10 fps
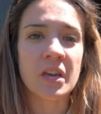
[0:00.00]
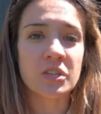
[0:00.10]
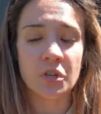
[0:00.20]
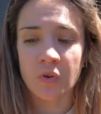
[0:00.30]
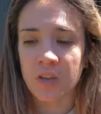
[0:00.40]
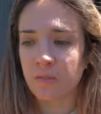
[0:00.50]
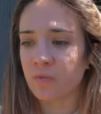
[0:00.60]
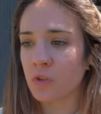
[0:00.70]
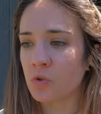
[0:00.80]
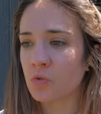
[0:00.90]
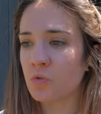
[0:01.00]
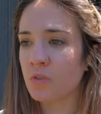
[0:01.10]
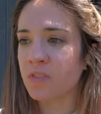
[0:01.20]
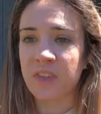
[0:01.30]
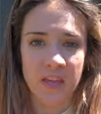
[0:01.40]
So if you
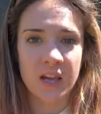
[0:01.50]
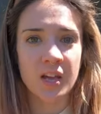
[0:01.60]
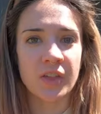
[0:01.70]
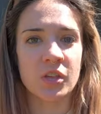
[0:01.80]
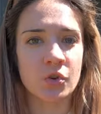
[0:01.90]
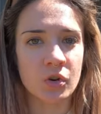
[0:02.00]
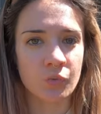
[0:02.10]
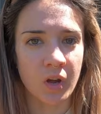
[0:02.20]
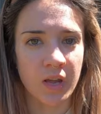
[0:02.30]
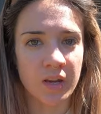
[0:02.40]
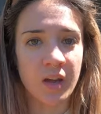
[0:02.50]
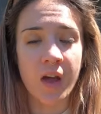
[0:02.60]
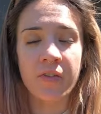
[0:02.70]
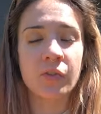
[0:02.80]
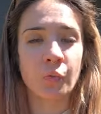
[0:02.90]
think that you can run
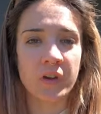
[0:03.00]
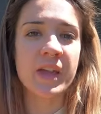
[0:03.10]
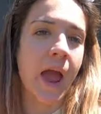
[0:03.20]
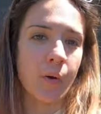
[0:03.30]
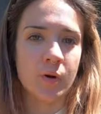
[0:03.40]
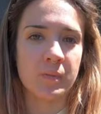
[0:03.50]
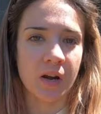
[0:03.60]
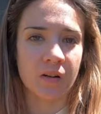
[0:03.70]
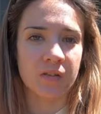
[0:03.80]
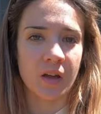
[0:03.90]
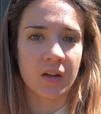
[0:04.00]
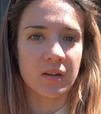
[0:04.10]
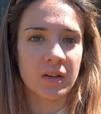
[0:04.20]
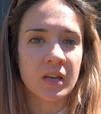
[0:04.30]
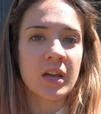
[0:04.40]
a 3 hour marathon,